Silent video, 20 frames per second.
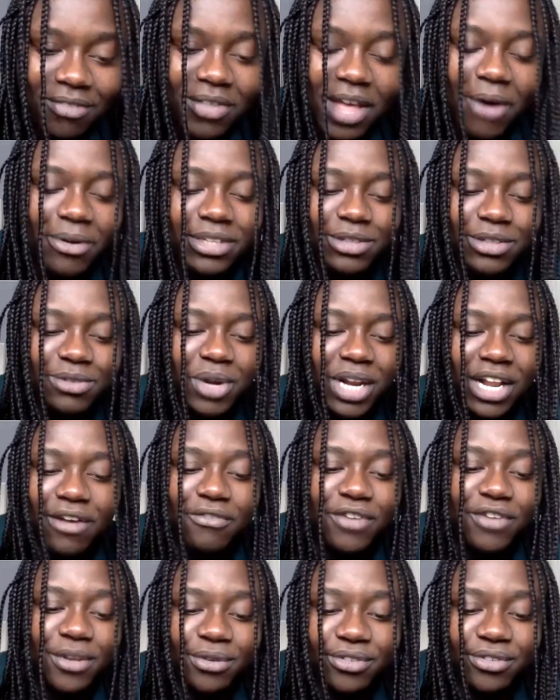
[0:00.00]
I was really
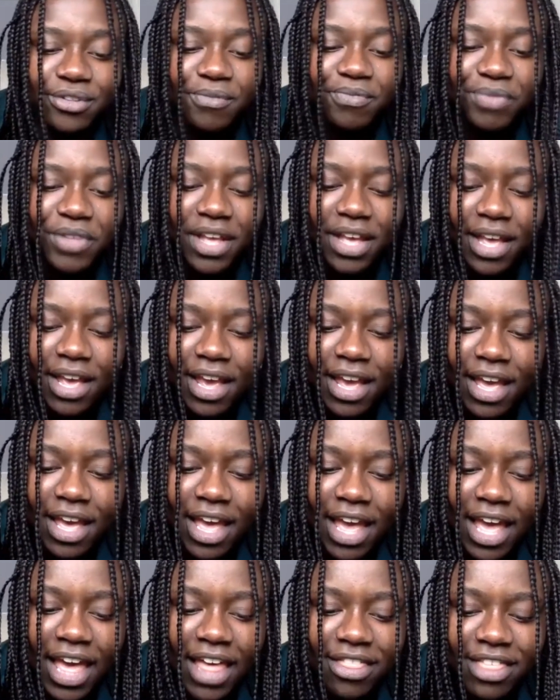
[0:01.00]
confused.
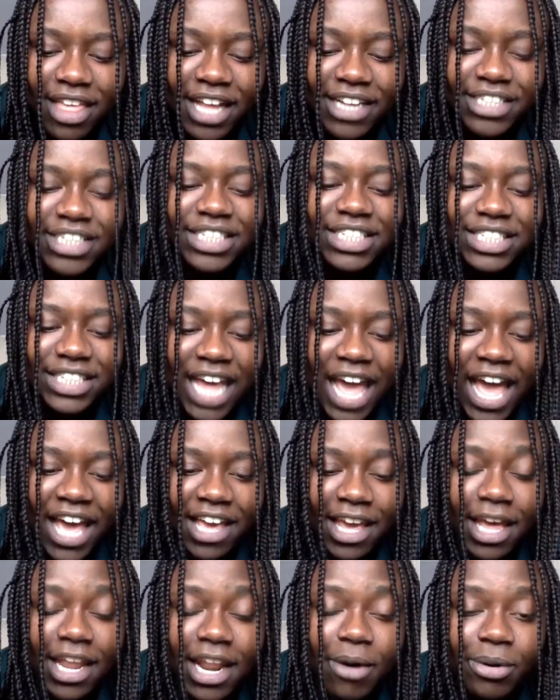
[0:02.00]
And then she
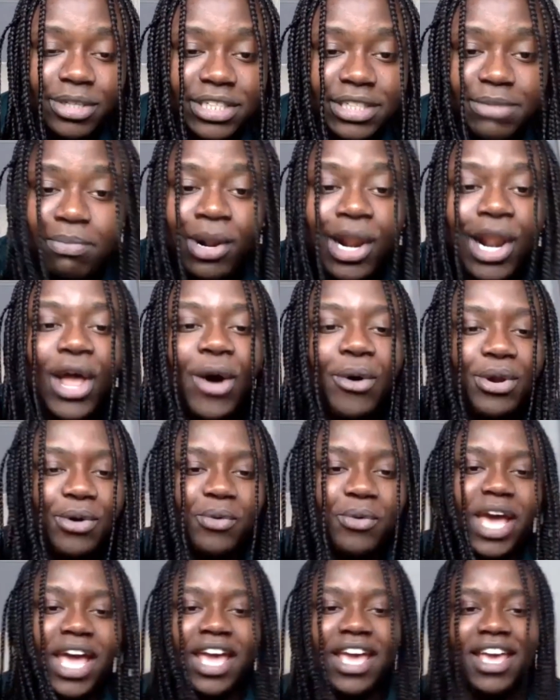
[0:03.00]
sang, and I was blown
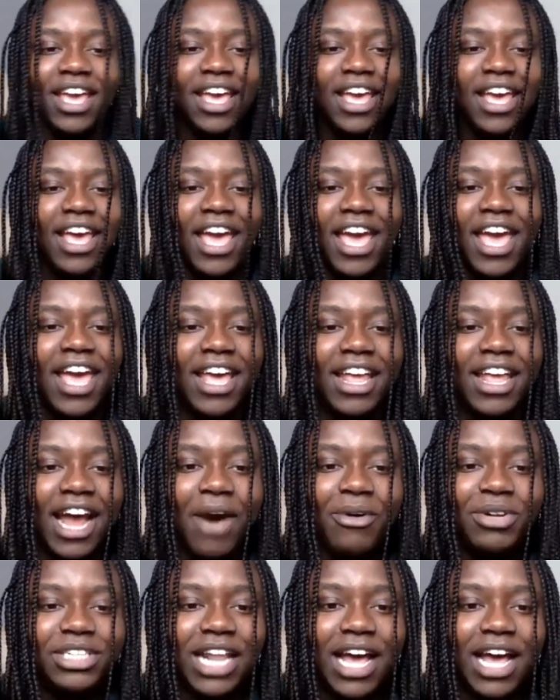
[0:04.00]
away. And
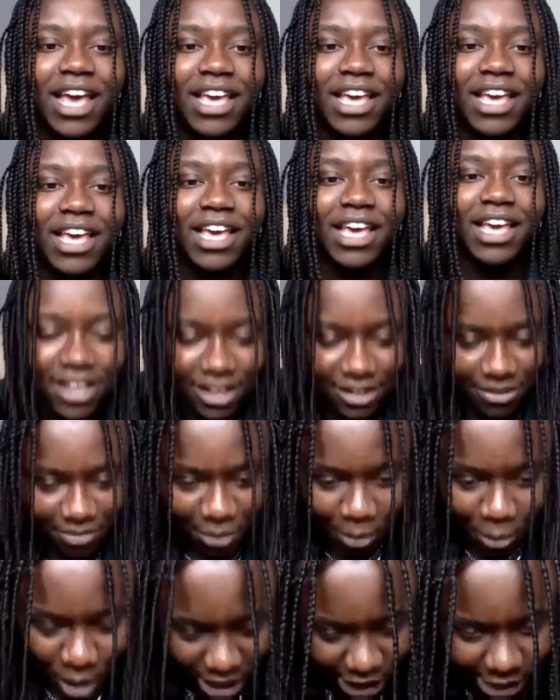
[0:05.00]
I was like,
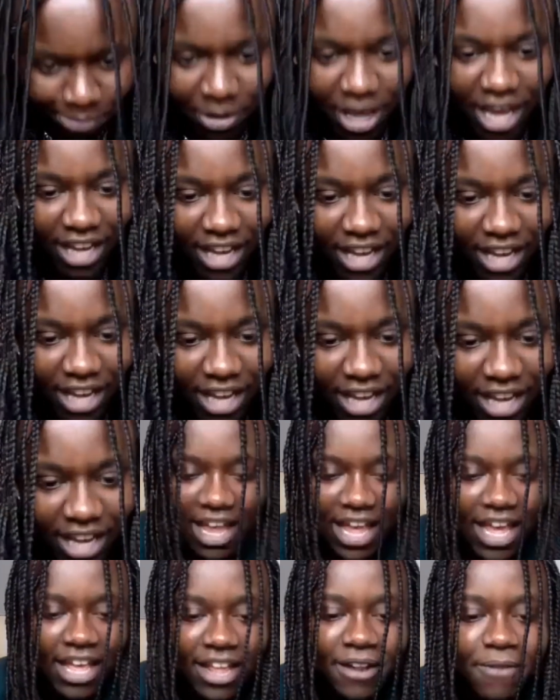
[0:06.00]
respect.
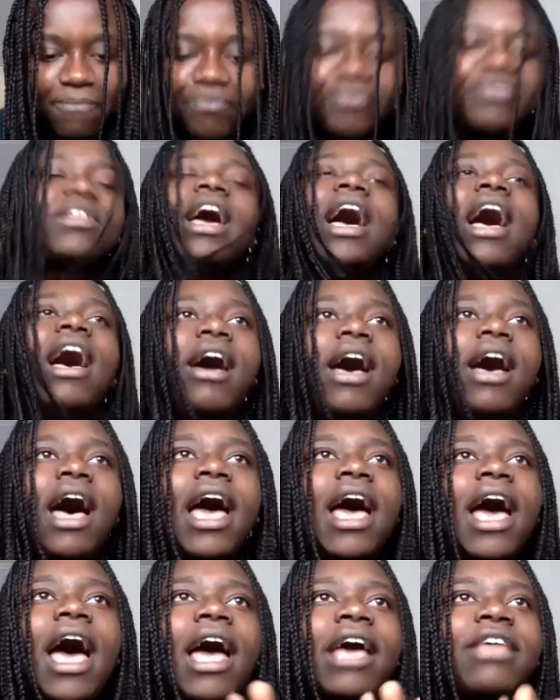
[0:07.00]
And
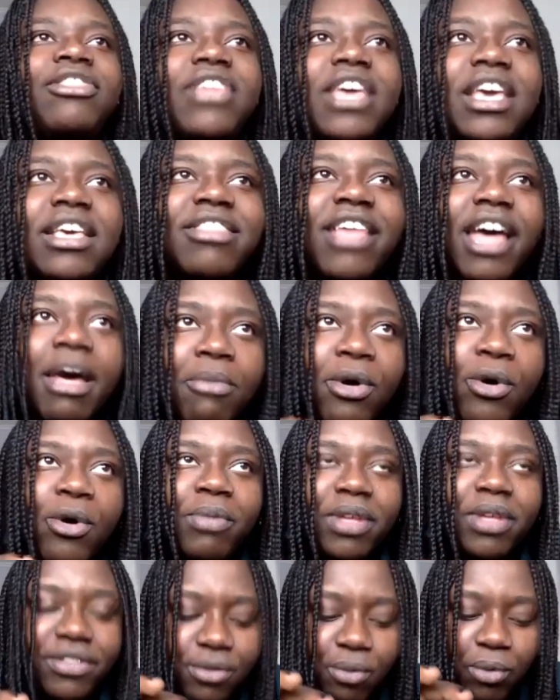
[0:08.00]
I think that
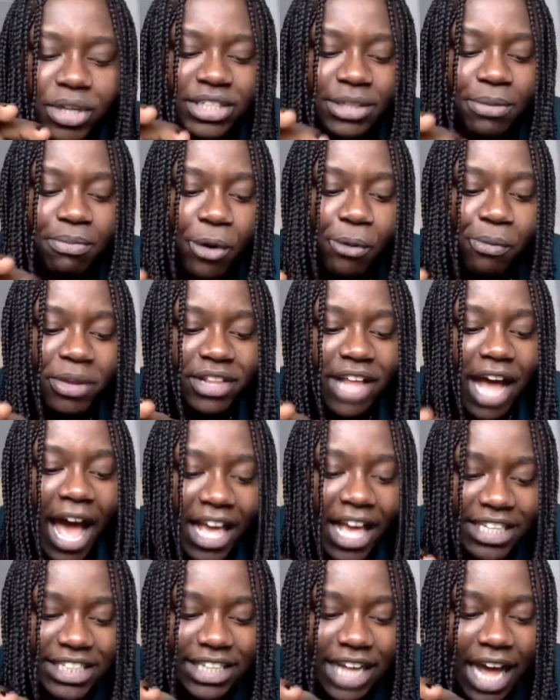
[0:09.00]
moment was the moment
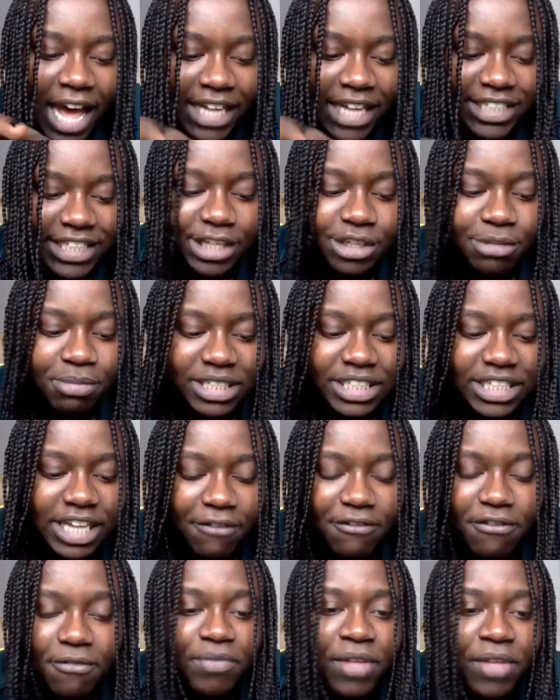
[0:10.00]
I said to
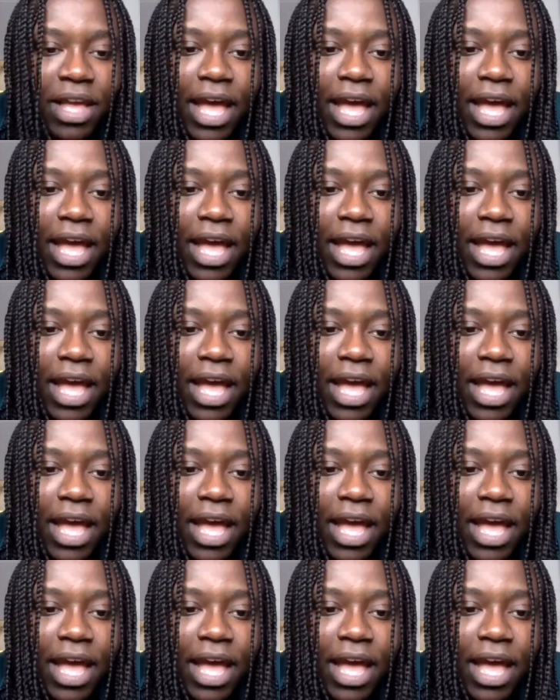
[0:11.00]
myself,